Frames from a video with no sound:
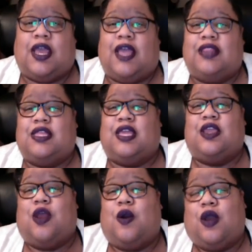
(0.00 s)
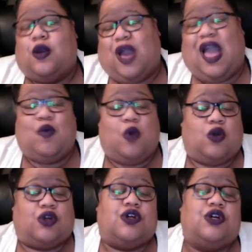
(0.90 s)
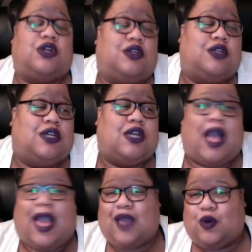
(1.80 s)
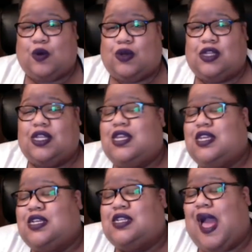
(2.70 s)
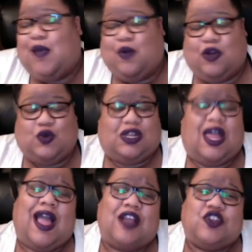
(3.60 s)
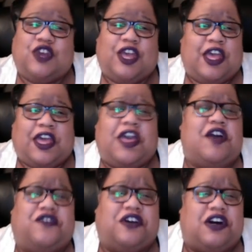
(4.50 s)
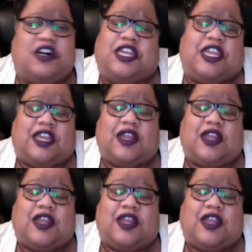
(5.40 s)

And then you know I won't cook, I won't clean, I won't do laundry ever again.